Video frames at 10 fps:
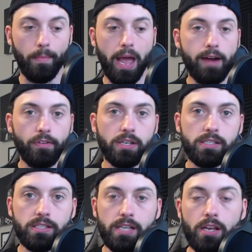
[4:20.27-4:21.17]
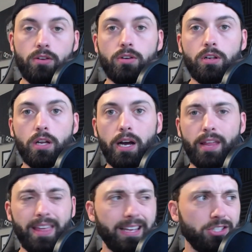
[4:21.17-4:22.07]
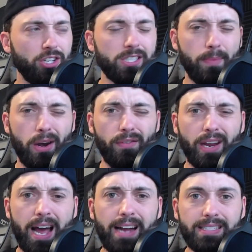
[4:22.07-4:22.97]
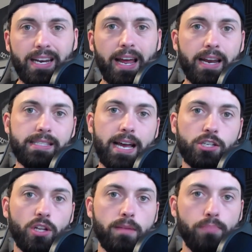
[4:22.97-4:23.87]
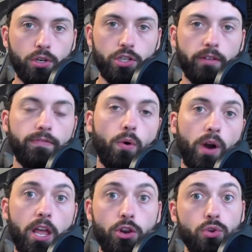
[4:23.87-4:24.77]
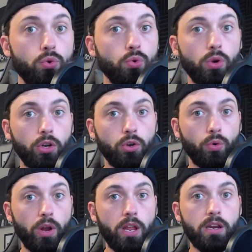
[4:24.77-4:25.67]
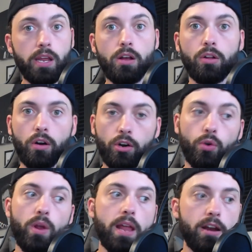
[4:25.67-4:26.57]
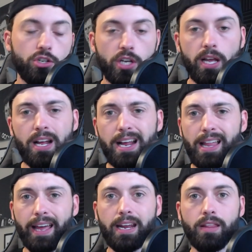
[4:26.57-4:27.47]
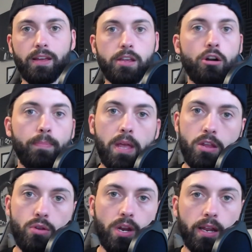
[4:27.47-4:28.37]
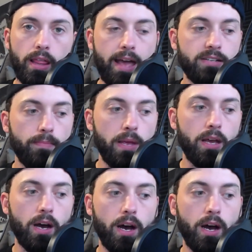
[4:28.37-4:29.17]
Every single, I think it's just about every continent, is actually pushing for a new Green Deal or green energy. Like in the European Union, they have to be